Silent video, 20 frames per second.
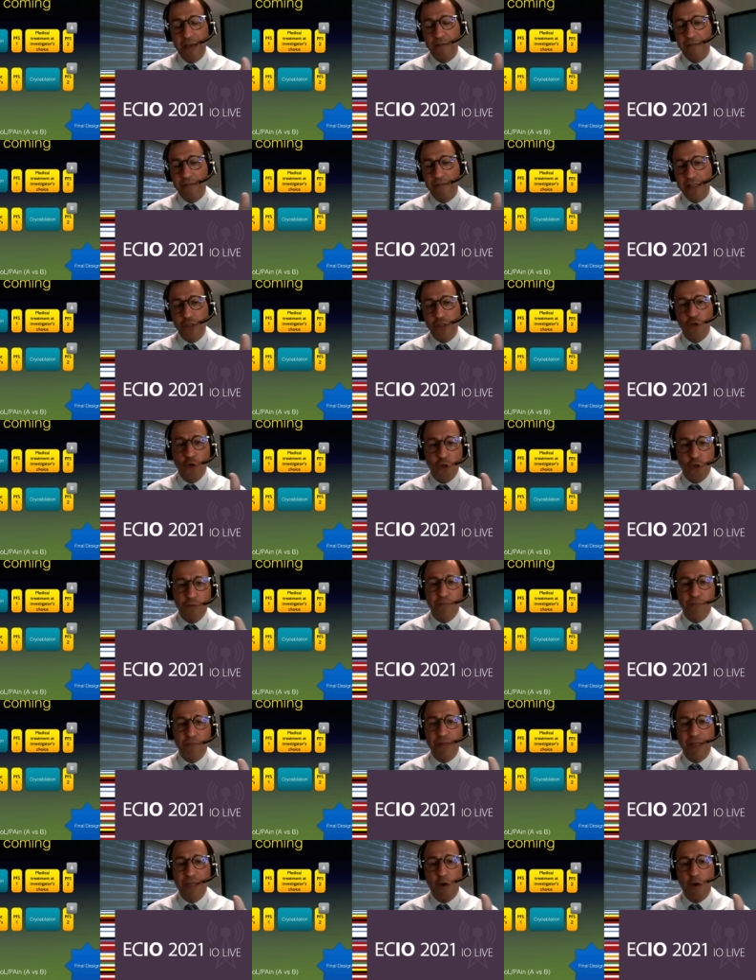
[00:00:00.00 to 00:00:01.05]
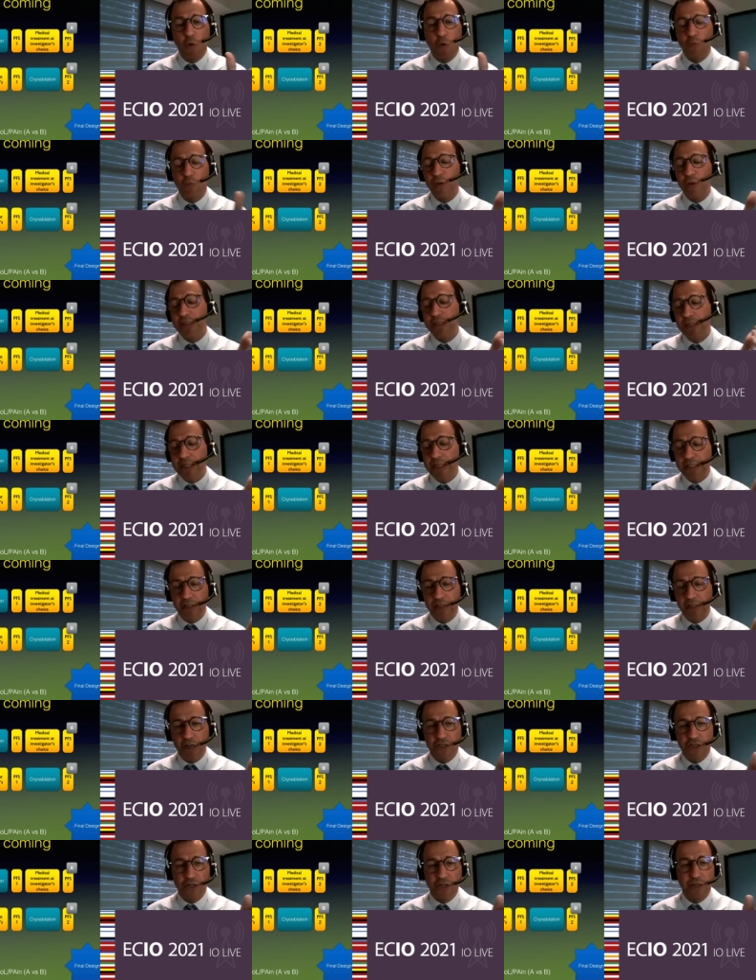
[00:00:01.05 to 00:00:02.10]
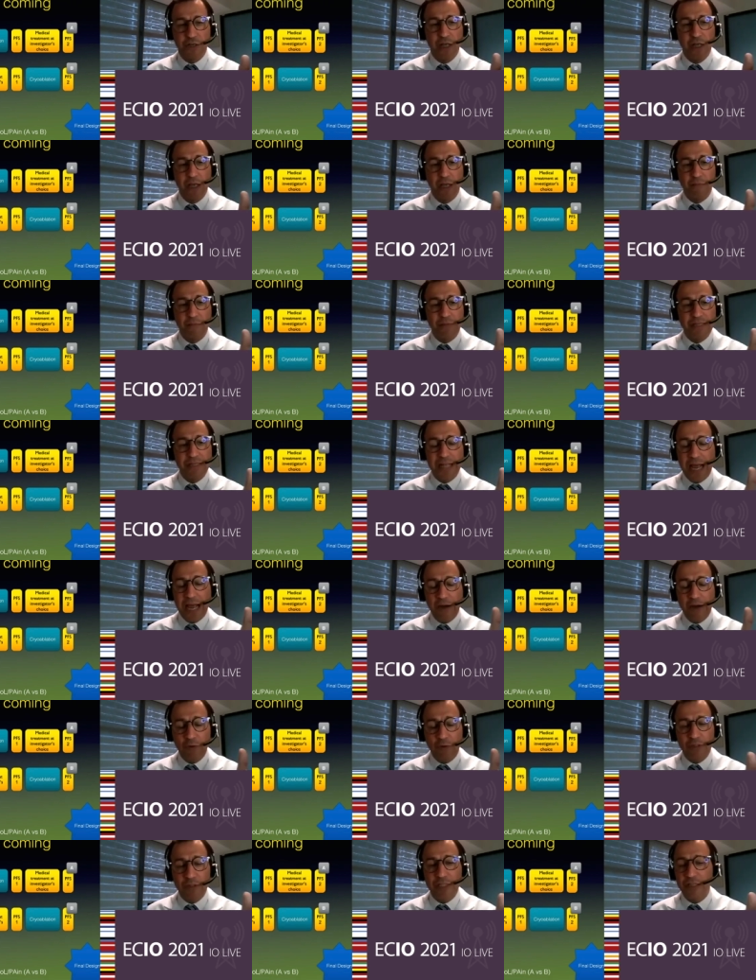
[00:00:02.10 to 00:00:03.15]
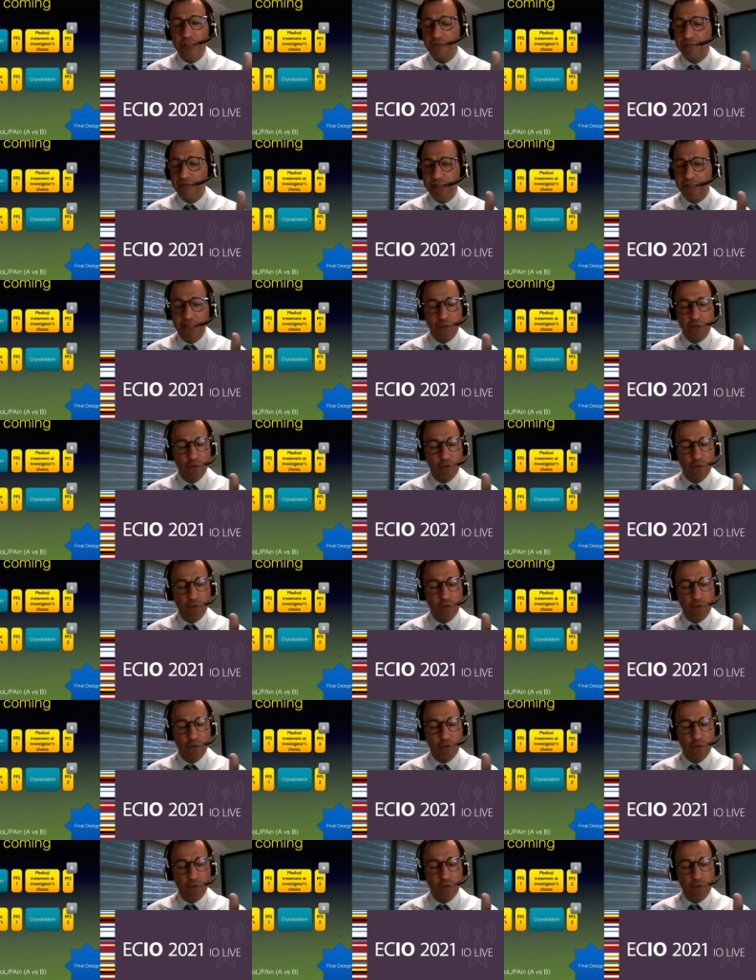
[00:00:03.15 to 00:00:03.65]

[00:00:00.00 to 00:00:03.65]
which could be always a discussion. Means I don't think we need